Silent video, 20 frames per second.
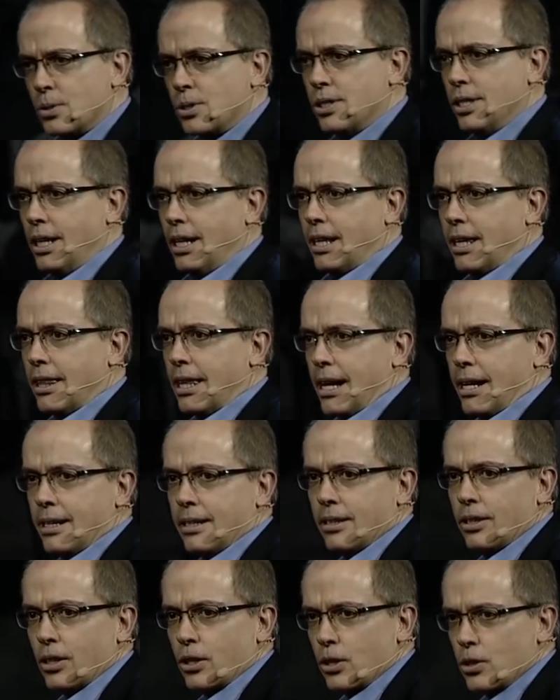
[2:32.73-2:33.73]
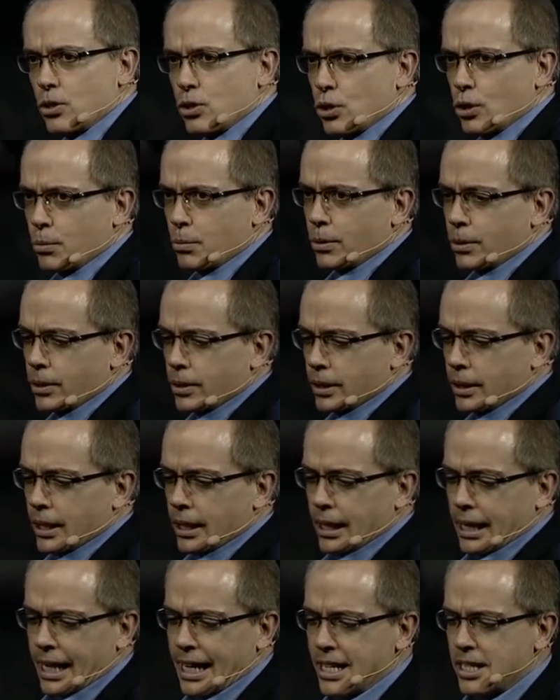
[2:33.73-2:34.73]
seeing that the consumer
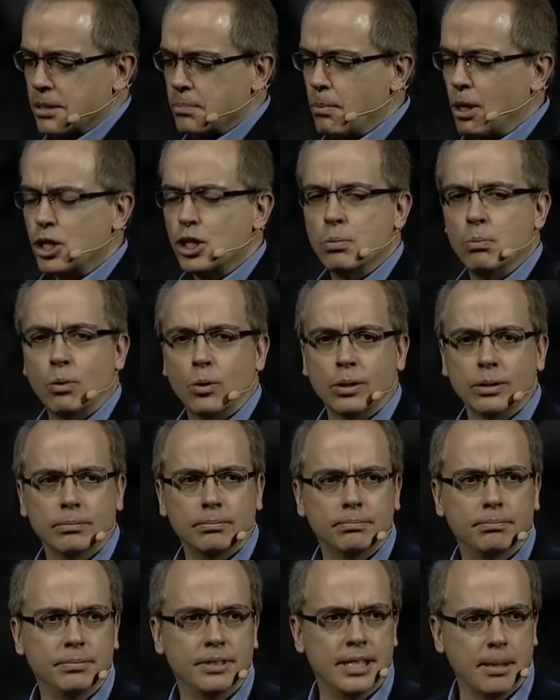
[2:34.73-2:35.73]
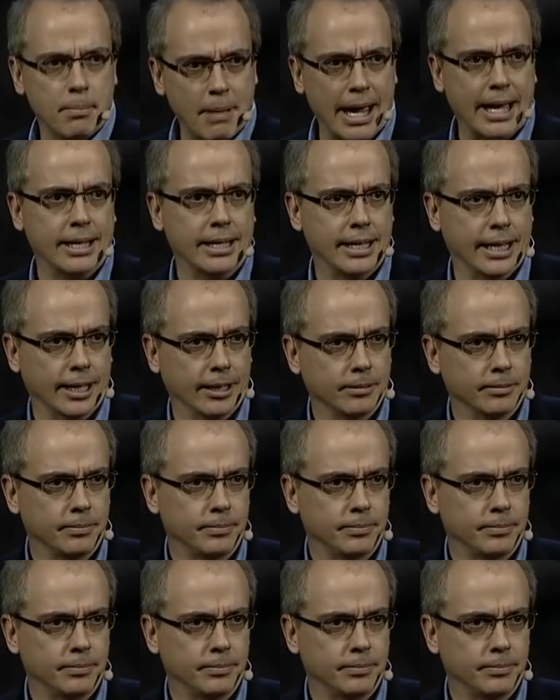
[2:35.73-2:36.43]
is much more demanding.